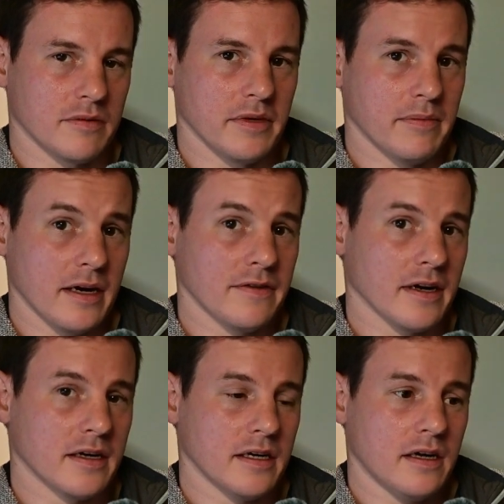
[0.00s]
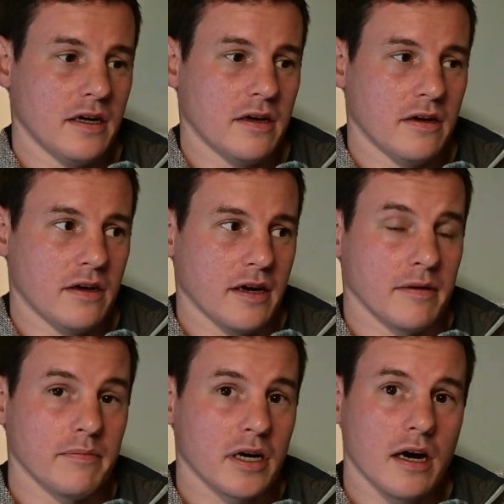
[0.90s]
I'll be better at it
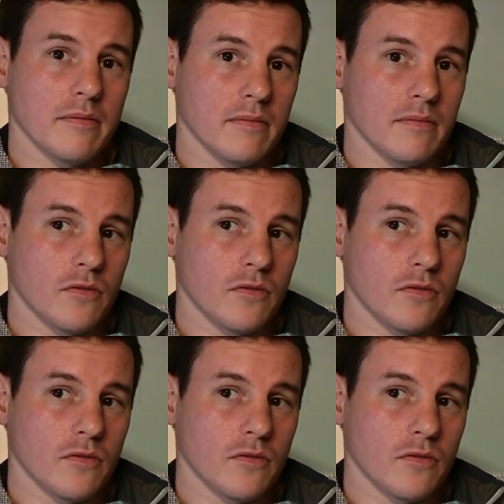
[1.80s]
and become